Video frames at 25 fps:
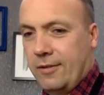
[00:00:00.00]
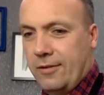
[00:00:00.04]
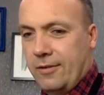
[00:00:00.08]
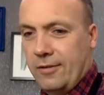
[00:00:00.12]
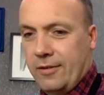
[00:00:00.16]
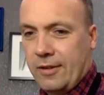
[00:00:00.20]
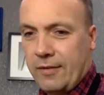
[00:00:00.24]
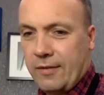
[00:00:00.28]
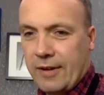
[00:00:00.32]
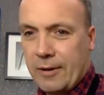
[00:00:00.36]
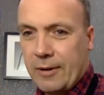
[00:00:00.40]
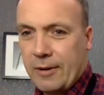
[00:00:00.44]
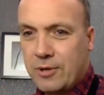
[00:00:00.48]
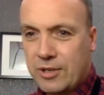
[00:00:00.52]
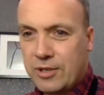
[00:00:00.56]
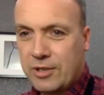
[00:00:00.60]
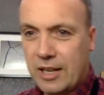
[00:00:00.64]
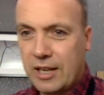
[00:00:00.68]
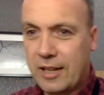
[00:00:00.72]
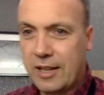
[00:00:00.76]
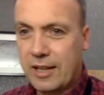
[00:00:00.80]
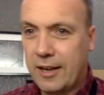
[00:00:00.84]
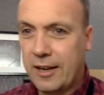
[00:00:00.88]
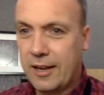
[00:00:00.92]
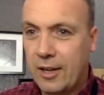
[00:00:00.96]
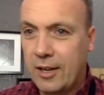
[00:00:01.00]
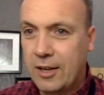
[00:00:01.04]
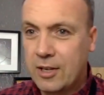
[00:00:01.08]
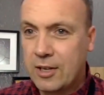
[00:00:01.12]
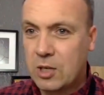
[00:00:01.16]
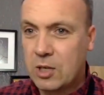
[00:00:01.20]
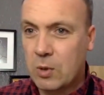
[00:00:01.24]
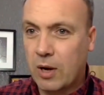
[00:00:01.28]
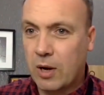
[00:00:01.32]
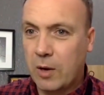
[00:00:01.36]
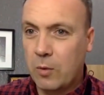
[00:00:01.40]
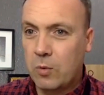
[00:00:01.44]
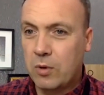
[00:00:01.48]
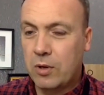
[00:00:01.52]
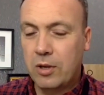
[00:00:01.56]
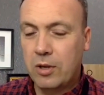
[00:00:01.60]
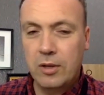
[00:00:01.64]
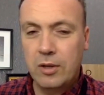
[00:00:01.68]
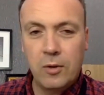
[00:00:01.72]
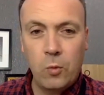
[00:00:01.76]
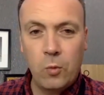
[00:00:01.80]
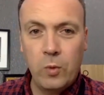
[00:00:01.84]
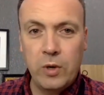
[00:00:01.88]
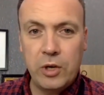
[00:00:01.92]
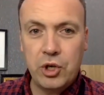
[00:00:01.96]
The voucher's in there. So I
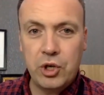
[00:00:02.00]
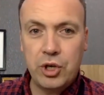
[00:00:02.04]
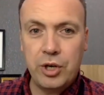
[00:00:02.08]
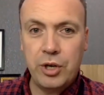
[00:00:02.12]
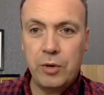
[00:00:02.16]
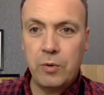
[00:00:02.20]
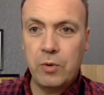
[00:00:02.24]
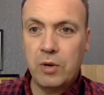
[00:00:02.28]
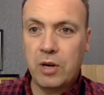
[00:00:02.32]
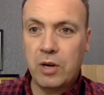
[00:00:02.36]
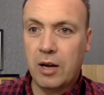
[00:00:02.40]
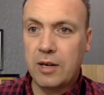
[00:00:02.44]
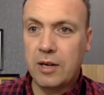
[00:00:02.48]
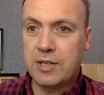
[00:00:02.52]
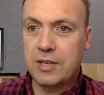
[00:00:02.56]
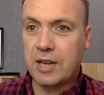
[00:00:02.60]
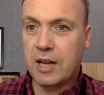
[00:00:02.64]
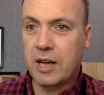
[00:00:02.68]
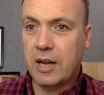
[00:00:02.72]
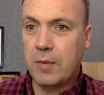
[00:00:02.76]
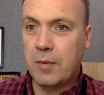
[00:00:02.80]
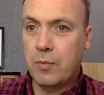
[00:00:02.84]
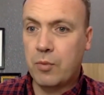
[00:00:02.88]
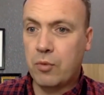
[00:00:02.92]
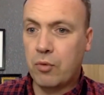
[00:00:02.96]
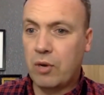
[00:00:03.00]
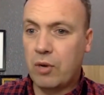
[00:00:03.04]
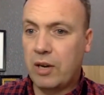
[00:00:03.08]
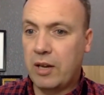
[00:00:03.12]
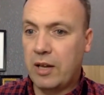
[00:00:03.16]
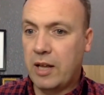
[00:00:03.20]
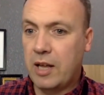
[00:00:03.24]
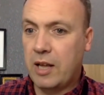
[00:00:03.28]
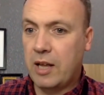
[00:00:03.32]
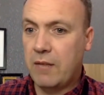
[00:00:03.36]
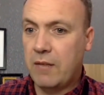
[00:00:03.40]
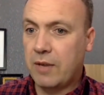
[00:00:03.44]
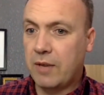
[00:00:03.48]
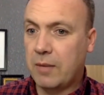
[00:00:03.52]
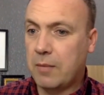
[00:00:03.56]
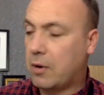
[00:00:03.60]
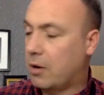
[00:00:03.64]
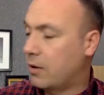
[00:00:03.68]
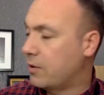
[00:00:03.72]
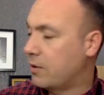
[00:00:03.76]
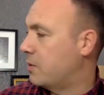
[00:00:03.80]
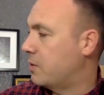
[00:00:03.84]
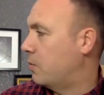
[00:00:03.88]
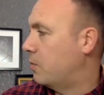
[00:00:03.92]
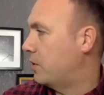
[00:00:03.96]
will wish you guys a brilliant evening.
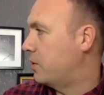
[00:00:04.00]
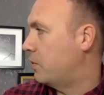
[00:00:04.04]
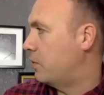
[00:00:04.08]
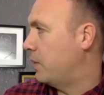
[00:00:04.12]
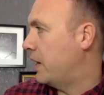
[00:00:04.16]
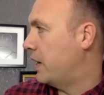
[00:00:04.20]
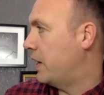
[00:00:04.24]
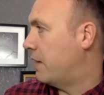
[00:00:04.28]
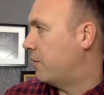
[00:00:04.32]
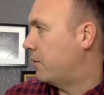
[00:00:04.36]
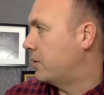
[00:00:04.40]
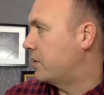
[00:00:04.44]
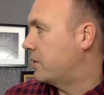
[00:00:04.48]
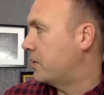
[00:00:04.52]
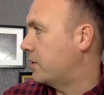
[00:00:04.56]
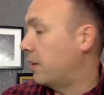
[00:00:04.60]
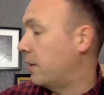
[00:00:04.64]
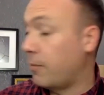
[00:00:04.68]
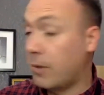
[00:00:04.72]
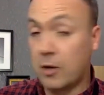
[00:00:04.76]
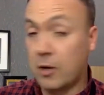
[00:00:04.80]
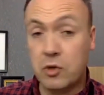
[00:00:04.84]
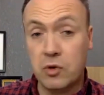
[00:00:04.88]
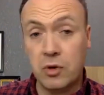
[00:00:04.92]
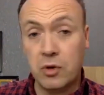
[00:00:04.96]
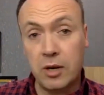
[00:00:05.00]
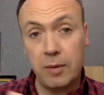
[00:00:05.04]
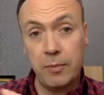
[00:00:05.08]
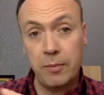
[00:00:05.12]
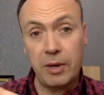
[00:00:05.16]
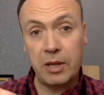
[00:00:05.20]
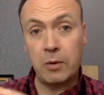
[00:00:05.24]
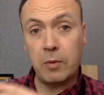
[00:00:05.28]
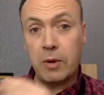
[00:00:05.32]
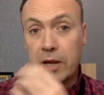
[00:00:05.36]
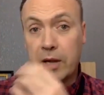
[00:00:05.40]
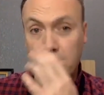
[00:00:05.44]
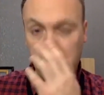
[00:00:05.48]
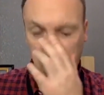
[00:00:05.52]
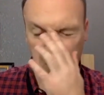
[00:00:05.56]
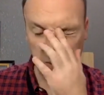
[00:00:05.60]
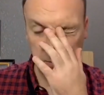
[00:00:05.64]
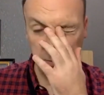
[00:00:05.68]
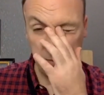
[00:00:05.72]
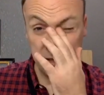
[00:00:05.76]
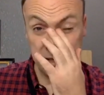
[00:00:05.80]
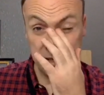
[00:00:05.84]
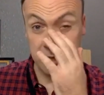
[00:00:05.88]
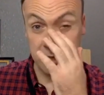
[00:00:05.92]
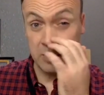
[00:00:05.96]
Marta, what do we have on tonight? Marta and I, by the way, are
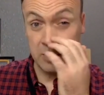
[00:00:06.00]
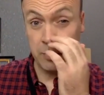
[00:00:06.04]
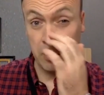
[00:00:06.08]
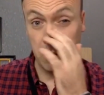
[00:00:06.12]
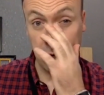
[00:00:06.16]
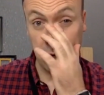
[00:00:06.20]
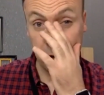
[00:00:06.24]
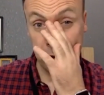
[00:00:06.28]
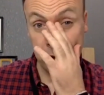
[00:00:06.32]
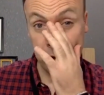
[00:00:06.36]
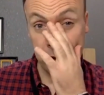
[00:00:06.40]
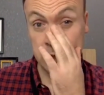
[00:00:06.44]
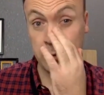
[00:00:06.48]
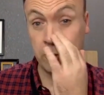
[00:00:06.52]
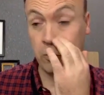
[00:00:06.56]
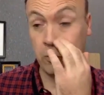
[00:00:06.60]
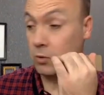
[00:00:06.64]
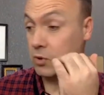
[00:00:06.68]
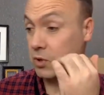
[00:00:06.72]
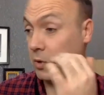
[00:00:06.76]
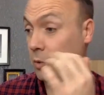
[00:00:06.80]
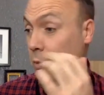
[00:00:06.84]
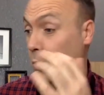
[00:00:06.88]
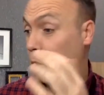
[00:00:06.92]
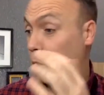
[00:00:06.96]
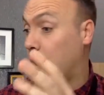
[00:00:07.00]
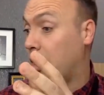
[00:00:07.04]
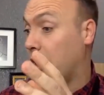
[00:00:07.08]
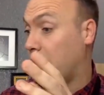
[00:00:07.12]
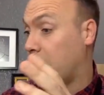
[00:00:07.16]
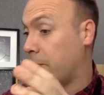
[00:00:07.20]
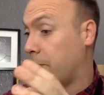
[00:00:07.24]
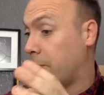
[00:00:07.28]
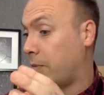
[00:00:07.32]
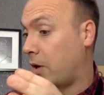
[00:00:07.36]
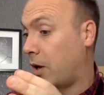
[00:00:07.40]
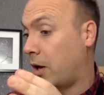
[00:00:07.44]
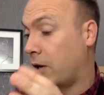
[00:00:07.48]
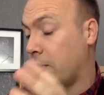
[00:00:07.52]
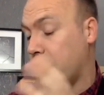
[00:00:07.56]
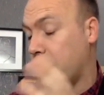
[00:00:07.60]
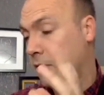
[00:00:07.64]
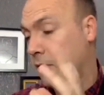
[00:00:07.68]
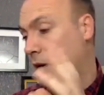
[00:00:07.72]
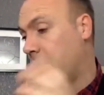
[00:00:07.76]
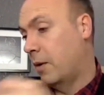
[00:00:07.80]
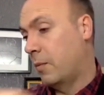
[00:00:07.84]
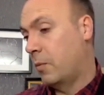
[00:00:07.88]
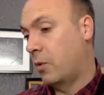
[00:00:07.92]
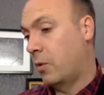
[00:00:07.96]
business partners. We're also
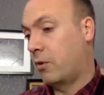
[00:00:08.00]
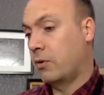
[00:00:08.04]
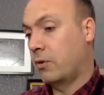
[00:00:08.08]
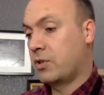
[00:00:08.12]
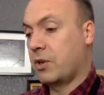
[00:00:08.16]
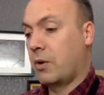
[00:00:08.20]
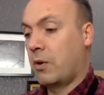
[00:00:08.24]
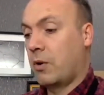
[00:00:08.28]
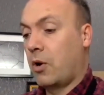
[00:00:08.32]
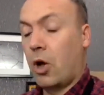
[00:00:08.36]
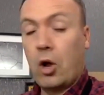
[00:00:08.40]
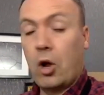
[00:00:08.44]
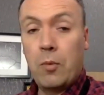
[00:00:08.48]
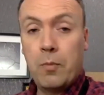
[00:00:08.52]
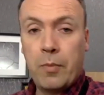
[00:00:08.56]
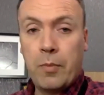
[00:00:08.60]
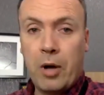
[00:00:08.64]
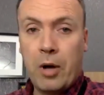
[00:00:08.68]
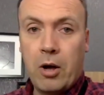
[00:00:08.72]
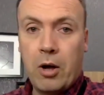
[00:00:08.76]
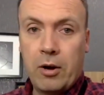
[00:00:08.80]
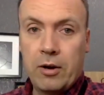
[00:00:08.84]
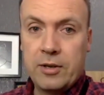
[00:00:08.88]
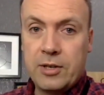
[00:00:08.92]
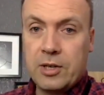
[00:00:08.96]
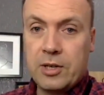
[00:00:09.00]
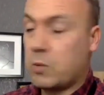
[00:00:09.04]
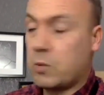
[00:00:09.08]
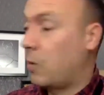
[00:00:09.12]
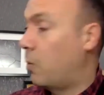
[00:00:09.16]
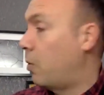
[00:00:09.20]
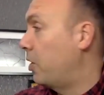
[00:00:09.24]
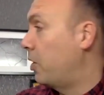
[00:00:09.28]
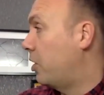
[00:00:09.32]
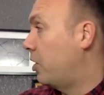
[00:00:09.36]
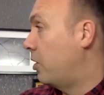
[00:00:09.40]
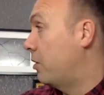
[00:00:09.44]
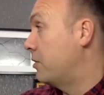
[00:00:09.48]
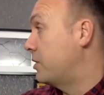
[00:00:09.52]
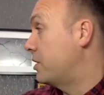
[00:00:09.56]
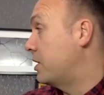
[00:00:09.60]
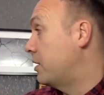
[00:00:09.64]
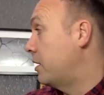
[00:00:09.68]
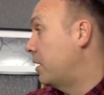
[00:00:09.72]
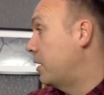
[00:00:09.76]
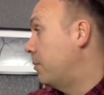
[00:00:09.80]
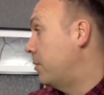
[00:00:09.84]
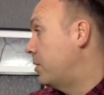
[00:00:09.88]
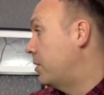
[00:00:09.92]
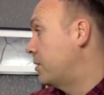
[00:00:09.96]
we're also home partners as well. What we got on
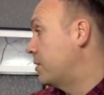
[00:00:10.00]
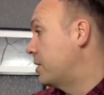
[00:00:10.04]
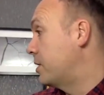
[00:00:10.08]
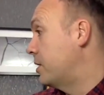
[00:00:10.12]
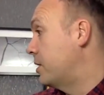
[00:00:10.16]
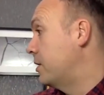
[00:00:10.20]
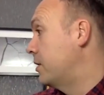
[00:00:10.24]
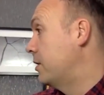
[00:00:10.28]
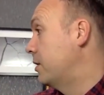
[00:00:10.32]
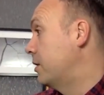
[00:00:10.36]
tonight, Marta?